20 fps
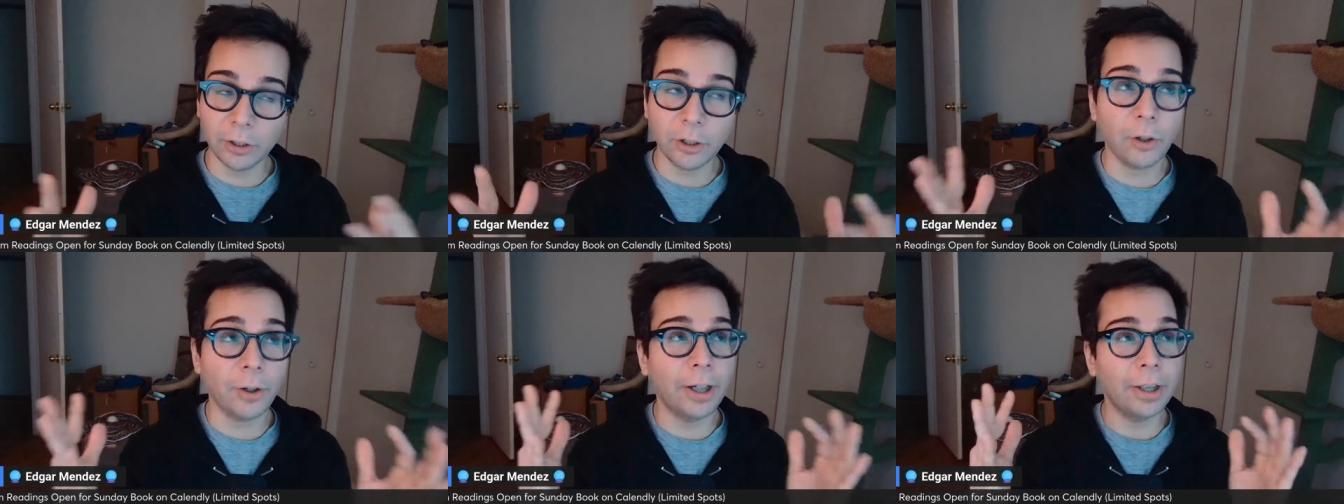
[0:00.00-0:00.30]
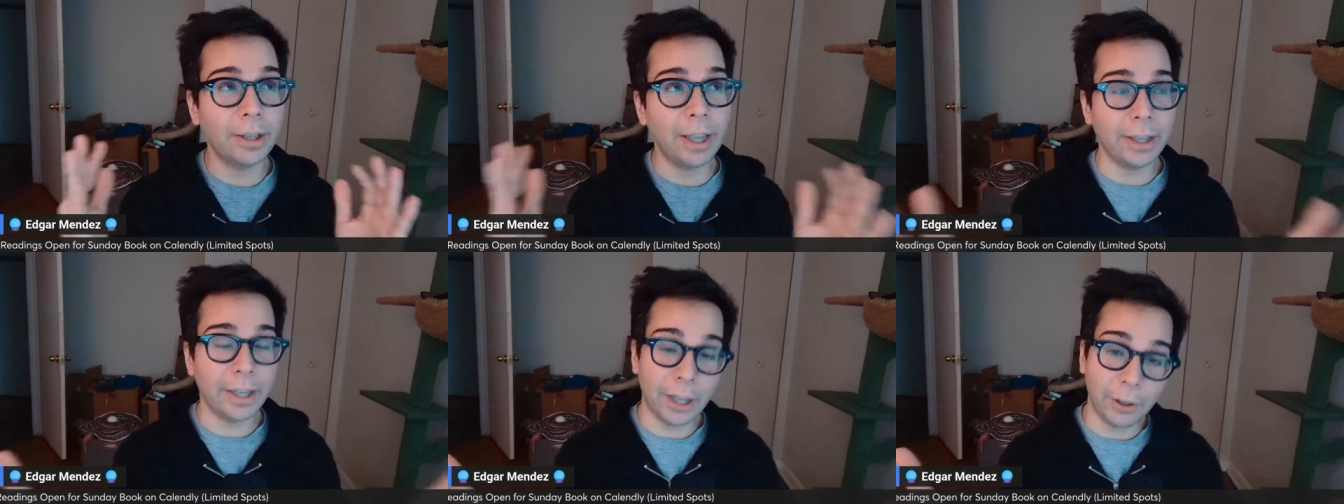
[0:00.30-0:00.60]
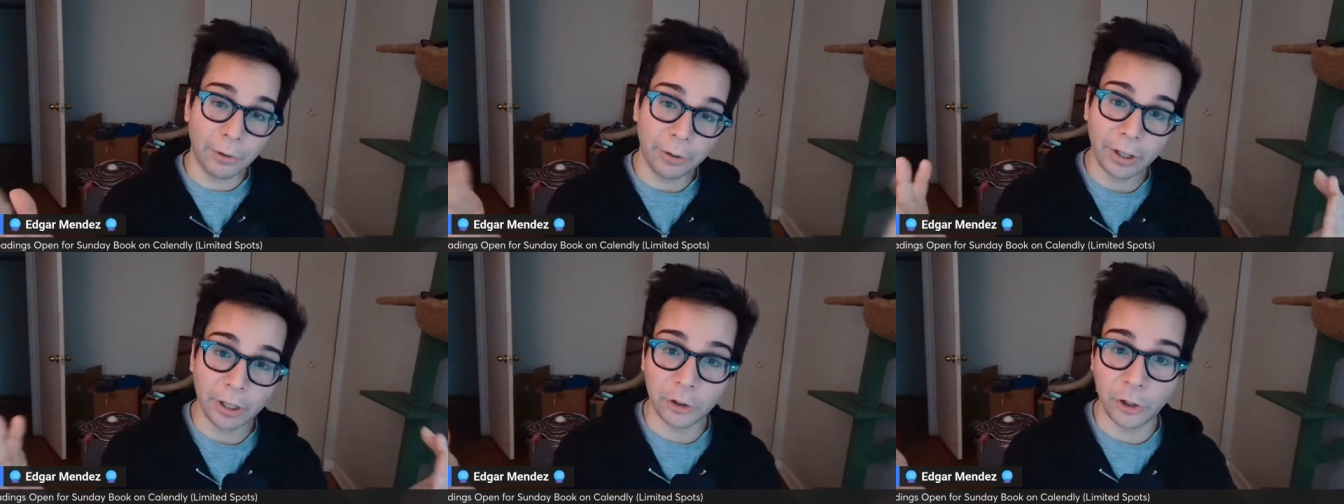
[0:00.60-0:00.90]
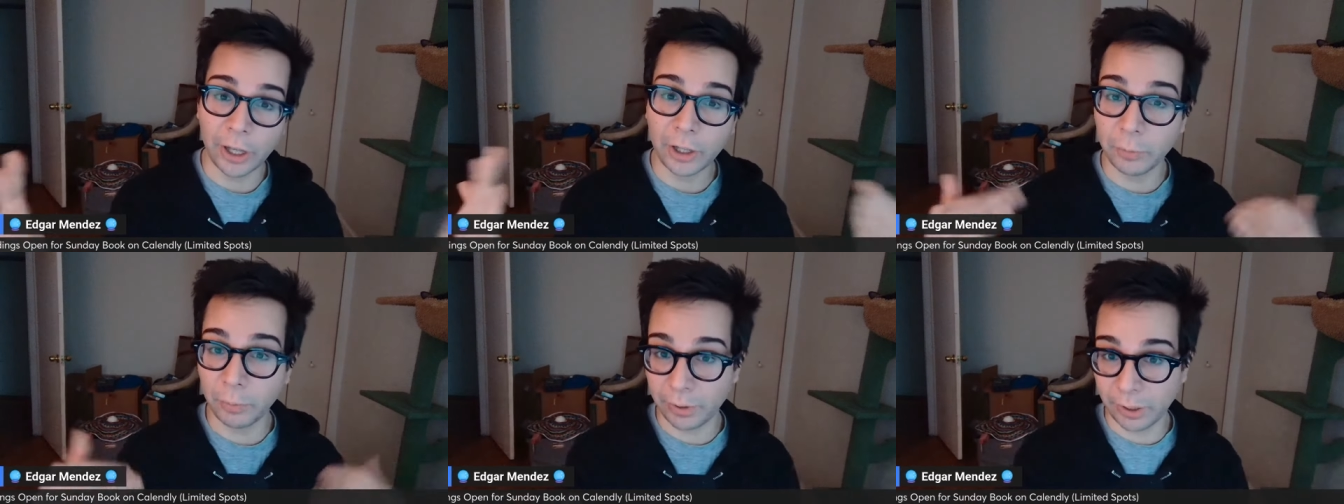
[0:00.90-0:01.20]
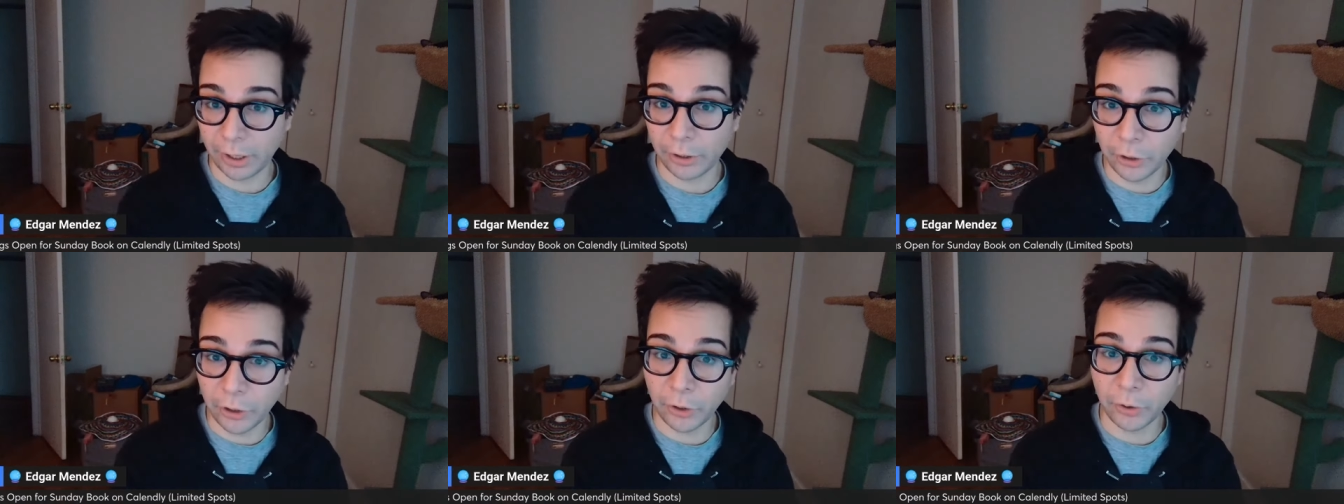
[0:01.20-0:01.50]
Sorry, they created a change
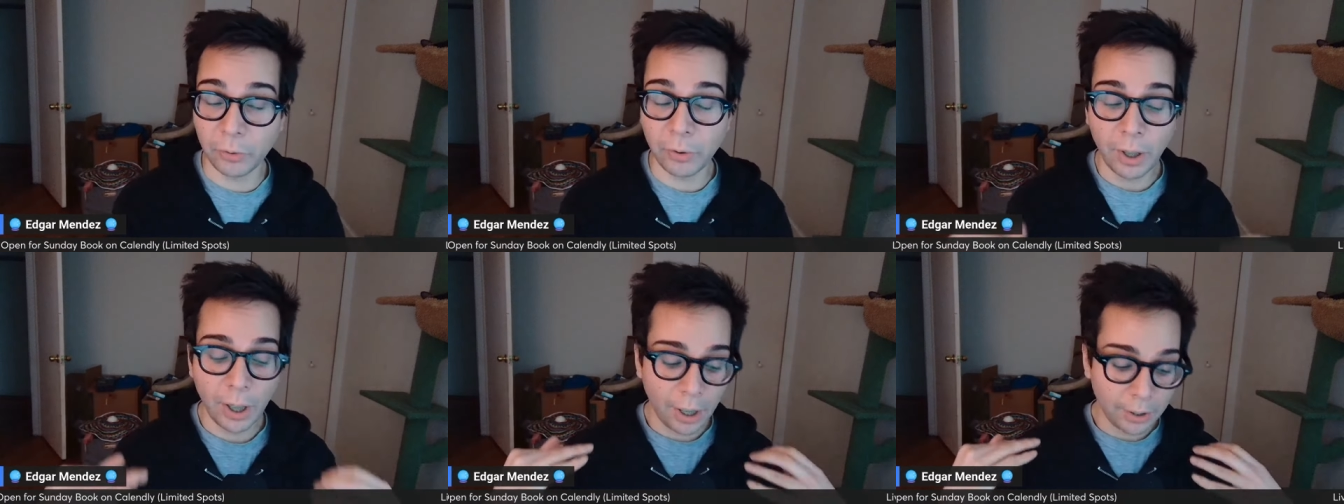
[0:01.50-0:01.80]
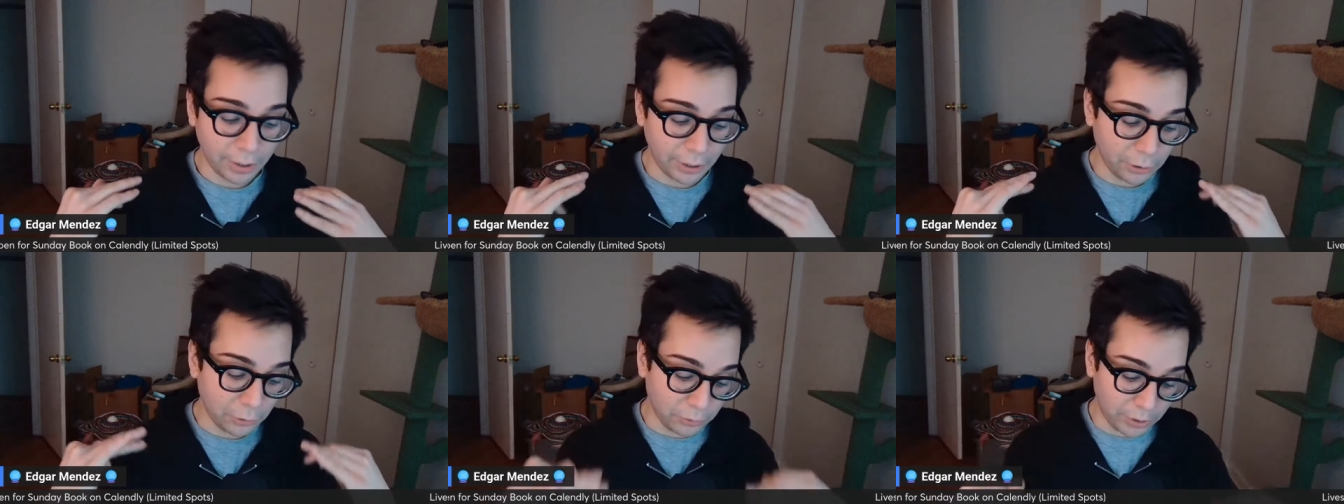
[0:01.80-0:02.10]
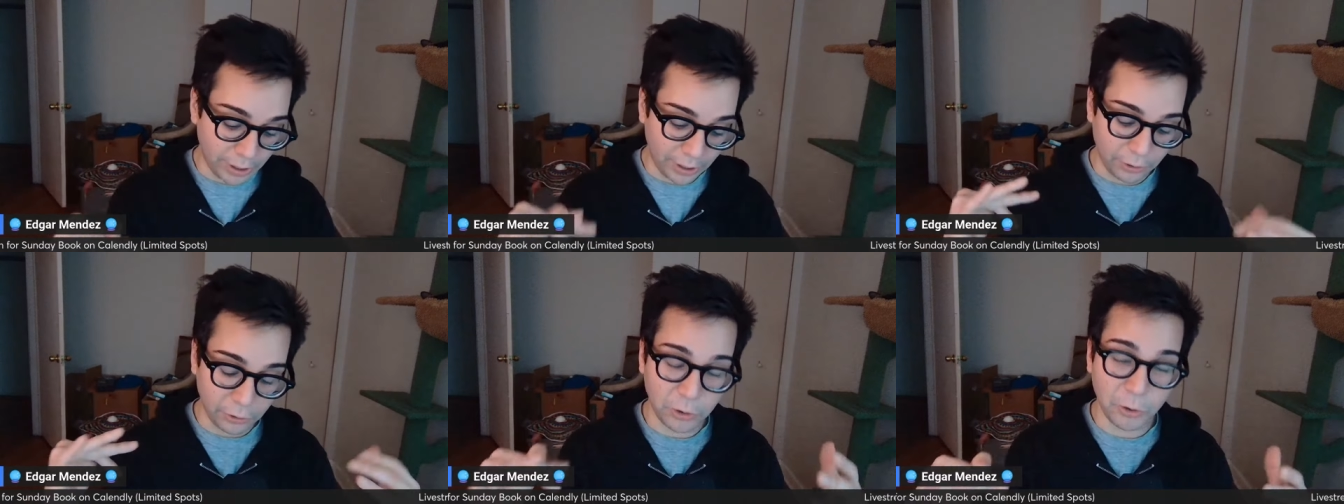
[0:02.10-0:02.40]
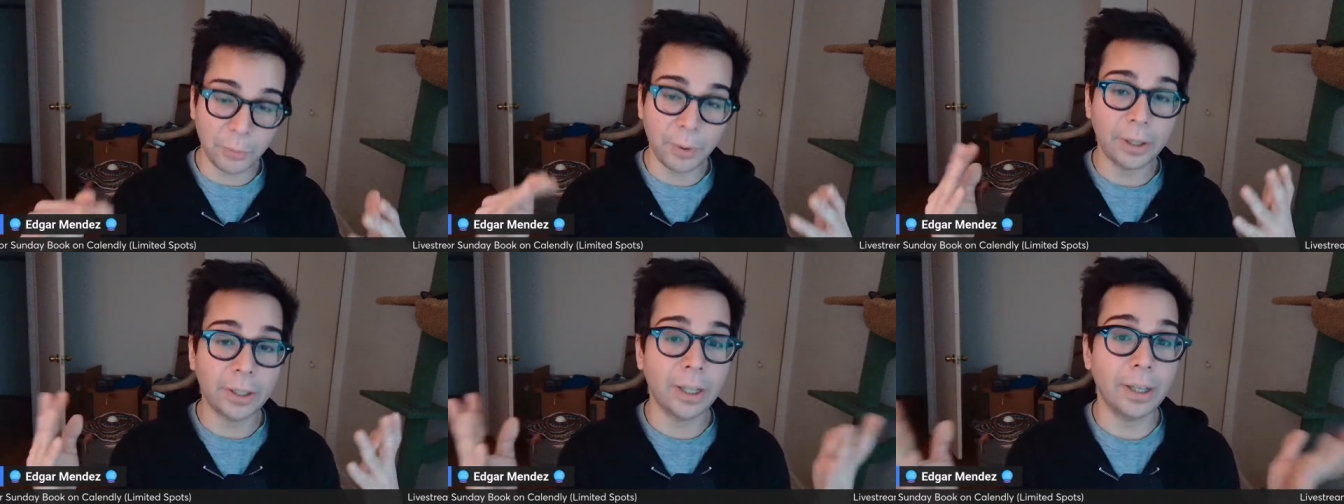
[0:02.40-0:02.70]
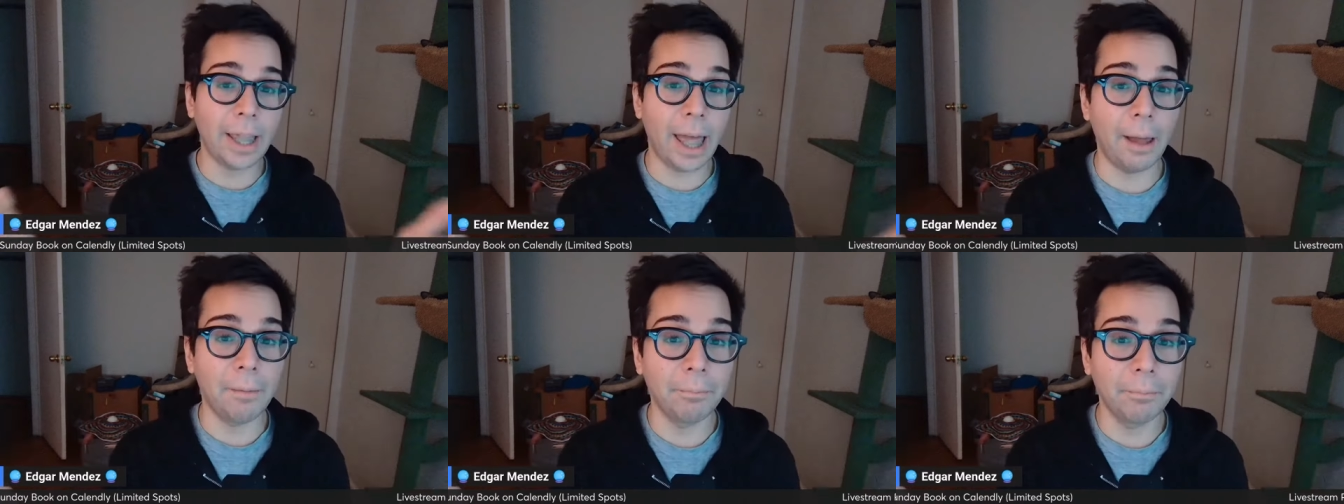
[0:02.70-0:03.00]
within you that you didn't do it to
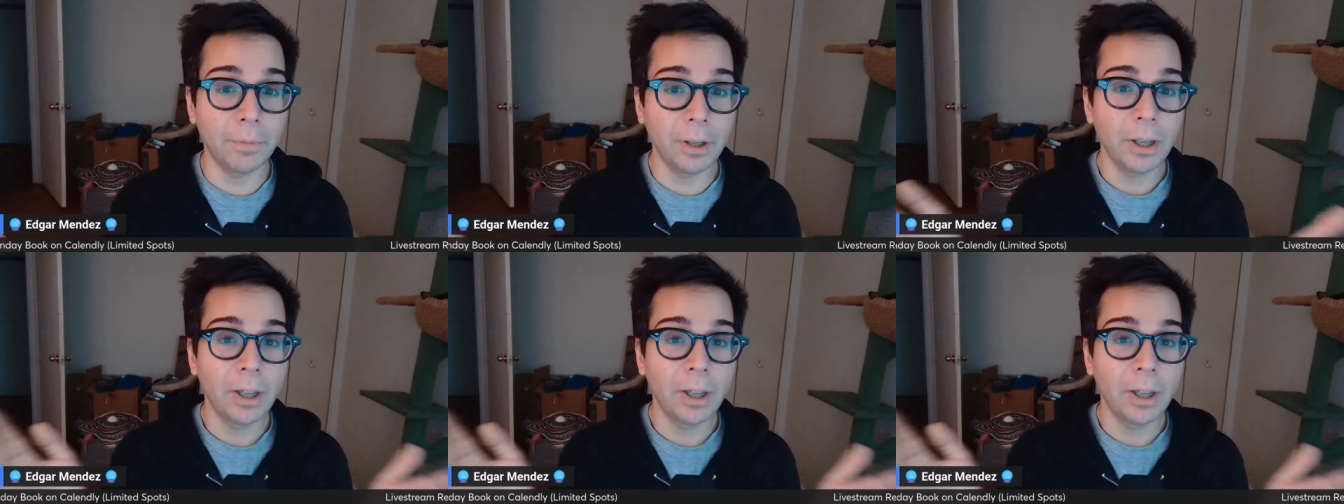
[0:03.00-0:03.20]
them.